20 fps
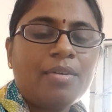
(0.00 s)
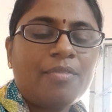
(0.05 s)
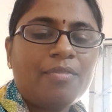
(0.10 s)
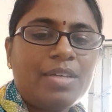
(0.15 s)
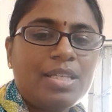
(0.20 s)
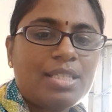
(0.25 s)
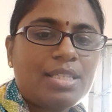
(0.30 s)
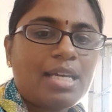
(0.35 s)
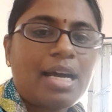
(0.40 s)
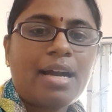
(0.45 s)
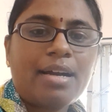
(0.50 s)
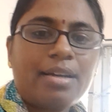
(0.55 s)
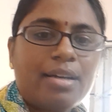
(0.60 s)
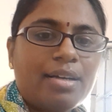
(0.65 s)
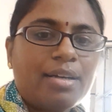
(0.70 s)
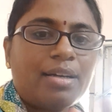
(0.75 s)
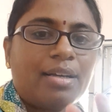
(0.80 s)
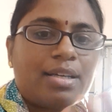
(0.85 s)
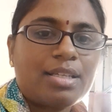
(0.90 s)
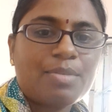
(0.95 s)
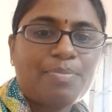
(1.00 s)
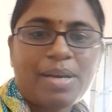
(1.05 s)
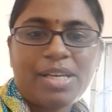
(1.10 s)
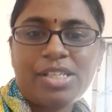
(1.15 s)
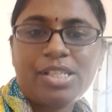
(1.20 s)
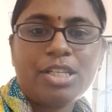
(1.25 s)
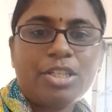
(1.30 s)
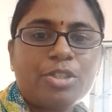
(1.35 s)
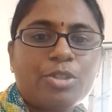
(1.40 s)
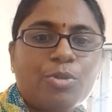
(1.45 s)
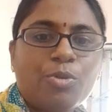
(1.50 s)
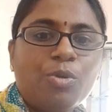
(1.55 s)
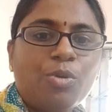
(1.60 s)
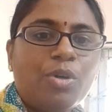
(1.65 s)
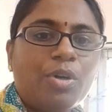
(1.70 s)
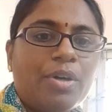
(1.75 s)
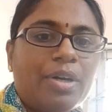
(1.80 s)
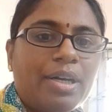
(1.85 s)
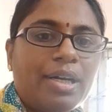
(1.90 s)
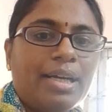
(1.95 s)
We started in a special
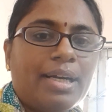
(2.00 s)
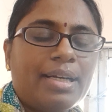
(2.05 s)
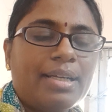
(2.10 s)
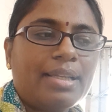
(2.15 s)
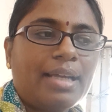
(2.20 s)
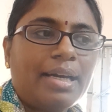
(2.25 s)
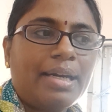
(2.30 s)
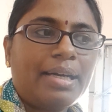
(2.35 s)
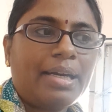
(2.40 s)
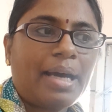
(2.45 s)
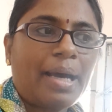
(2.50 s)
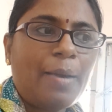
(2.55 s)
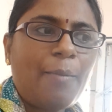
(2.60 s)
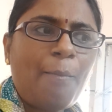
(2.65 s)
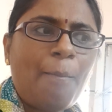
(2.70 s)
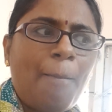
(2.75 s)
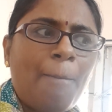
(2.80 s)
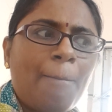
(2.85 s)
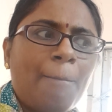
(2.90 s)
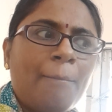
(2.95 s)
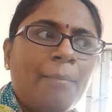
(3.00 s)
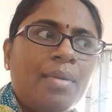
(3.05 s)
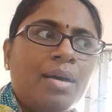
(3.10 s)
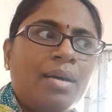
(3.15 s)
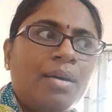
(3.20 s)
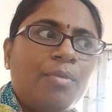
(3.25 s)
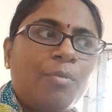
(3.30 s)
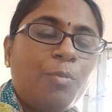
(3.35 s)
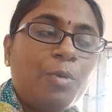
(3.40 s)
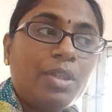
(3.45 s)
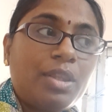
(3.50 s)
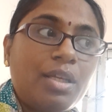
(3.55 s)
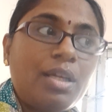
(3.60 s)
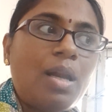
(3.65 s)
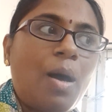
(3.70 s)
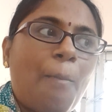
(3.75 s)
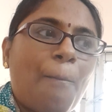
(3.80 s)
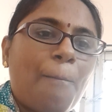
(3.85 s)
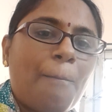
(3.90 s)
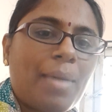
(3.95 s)
school only at that time.
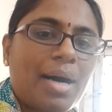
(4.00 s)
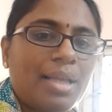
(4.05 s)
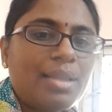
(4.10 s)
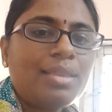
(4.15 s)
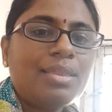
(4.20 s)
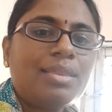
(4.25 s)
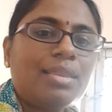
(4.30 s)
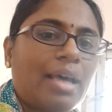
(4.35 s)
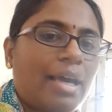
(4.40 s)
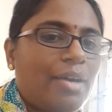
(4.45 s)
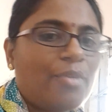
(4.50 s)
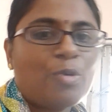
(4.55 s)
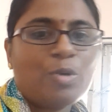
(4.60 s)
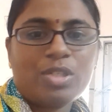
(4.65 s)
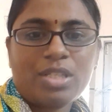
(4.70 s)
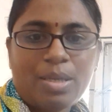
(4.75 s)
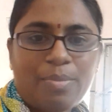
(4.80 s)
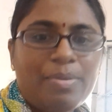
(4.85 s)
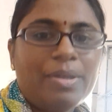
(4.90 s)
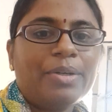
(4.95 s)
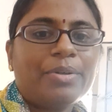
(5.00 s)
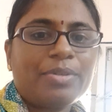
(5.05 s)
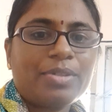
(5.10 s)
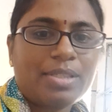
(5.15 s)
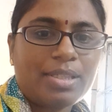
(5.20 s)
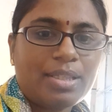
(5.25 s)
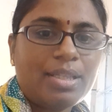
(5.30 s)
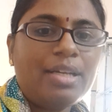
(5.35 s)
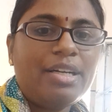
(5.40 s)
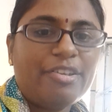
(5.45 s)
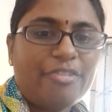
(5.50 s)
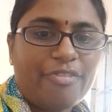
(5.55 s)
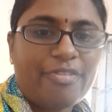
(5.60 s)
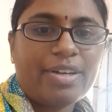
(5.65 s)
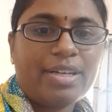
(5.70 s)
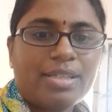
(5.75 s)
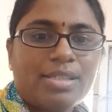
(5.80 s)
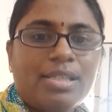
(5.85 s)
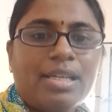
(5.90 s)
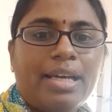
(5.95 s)
Within a month, I was able to see the
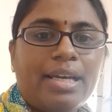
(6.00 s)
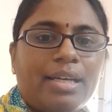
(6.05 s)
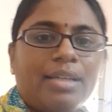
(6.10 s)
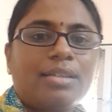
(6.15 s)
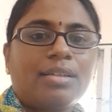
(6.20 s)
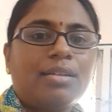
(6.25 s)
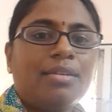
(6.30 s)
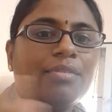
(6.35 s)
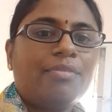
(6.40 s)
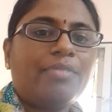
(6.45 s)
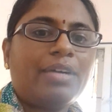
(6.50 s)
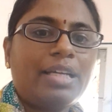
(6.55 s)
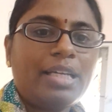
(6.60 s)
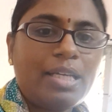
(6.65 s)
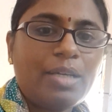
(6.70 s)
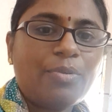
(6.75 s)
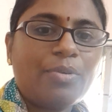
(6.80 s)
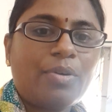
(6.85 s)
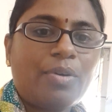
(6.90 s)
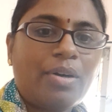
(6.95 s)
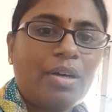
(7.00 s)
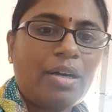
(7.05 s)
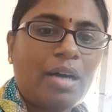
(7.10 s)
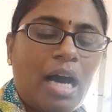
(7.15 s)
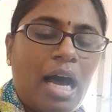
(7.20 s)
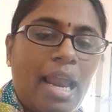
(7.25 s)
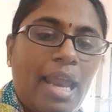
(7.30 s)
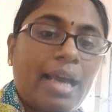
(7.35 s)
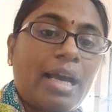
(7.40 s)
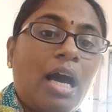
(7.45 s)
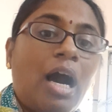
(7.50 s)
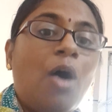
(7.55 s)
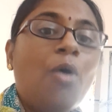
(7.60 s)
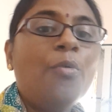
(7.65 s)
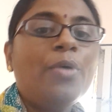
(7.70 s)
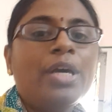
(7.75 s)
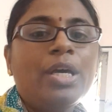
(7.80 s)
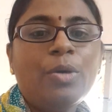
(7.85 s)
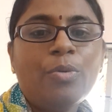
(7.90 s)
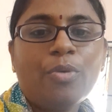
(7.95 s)
difference. Like when he, like
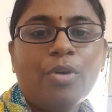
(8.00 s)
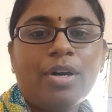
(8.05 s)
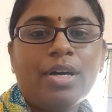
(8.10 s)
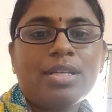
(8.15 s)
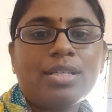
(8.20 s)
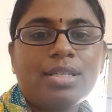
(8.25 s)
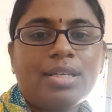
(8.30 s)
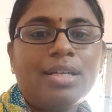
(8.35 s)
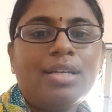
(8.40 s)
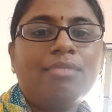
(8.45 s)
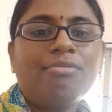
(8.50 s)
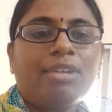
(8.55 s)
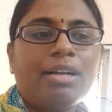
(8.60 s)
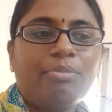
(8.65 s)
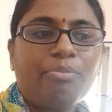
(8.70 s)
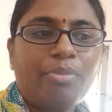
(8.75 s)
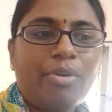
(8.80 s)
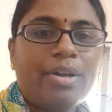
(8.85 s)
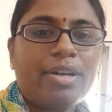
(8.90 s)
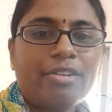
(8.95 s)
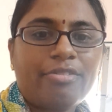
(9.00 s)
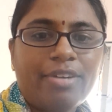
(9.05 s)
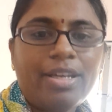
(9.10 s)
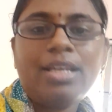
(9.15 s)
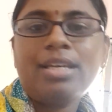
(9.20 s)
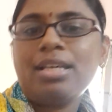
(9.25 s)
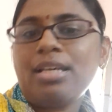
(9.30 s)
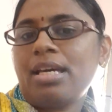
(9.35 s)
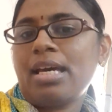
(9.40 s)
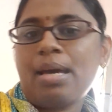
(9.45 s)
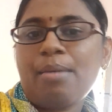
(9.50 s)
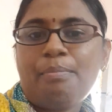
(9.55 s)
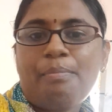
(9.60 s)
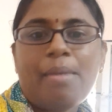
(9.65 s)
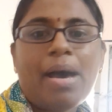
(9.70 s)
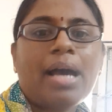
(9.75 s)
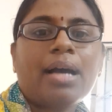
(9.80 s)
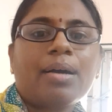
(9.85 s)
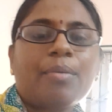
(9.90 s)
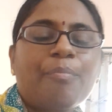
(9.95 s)
how he was at 1.5, he came
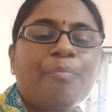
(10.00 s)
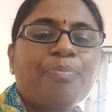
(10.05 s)
back.